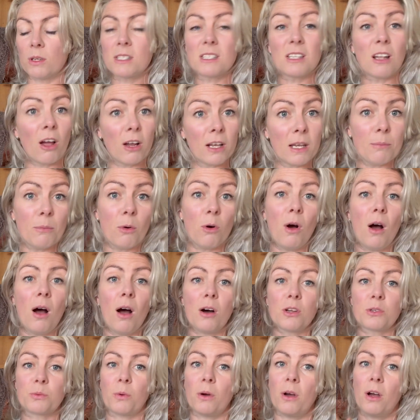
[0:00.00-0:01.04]
slightly more
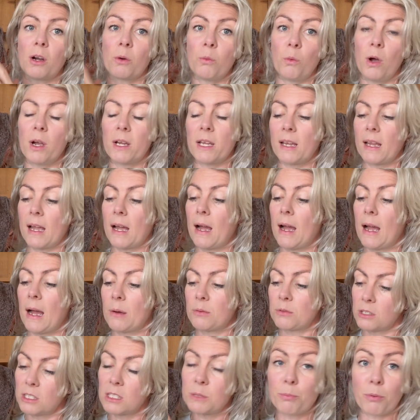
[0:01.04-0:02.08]
hard work working out how
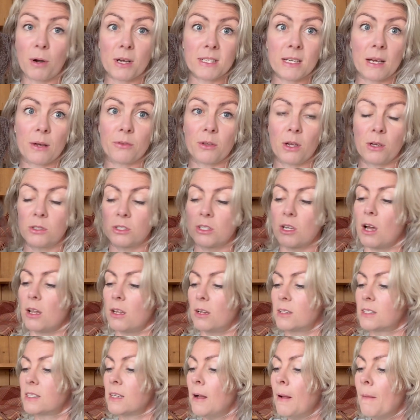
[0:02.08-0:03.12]
to spread out those
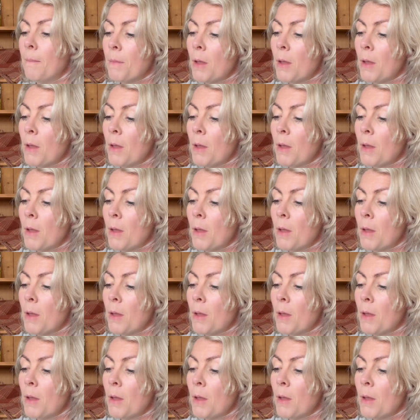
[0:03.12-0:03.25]
colours.